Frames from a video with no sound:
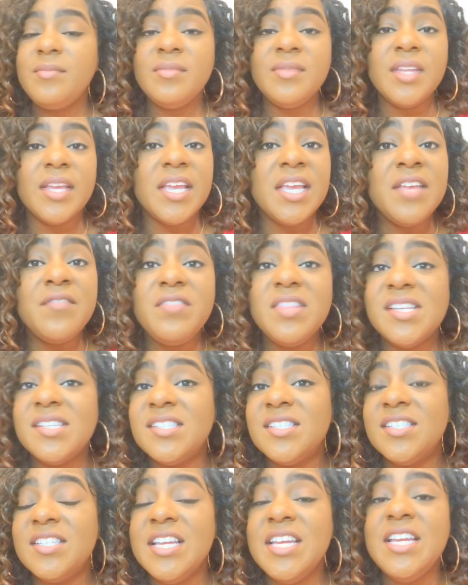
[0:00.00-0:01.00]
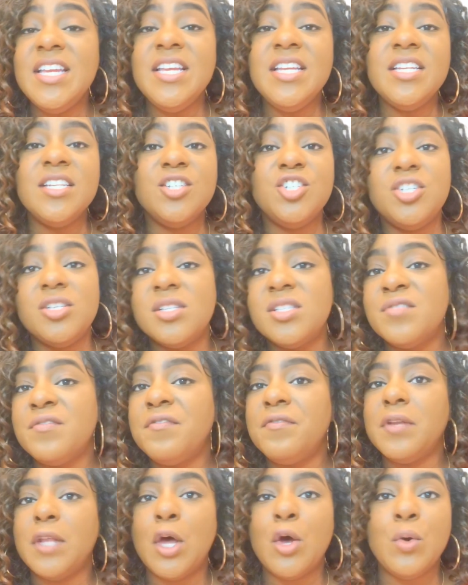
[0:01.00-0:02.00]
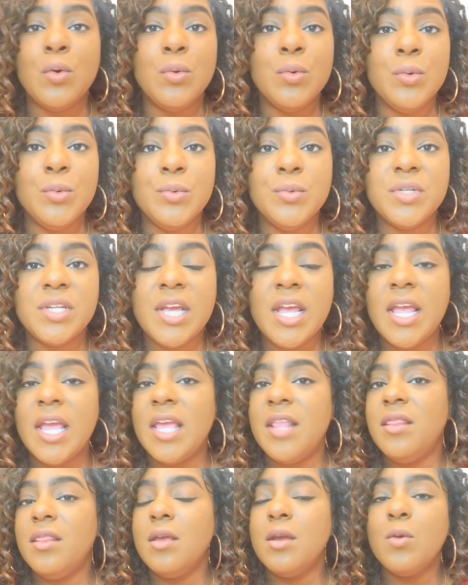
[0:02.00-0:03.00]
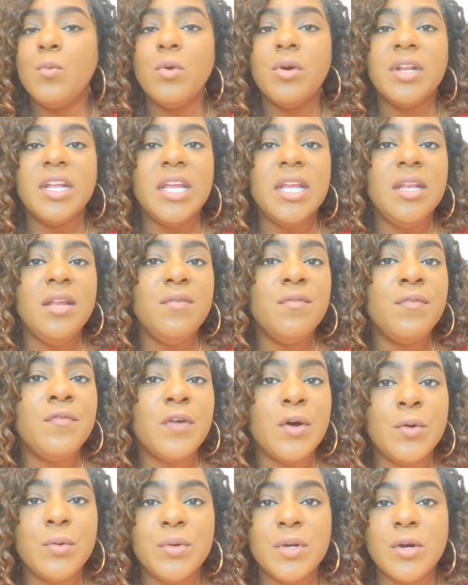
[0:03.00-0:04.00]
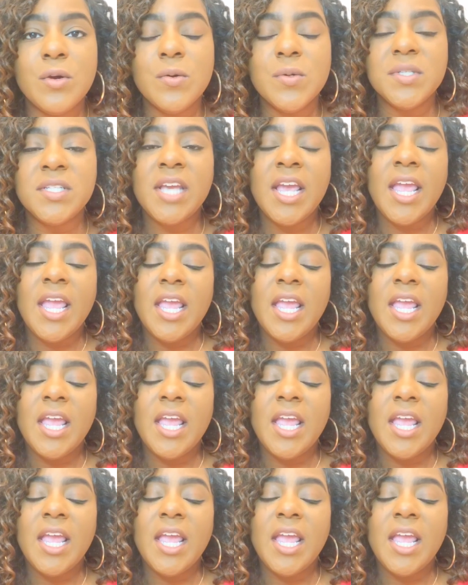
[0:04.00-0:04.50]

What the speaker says: if the scene just flowed and there weren't any photos.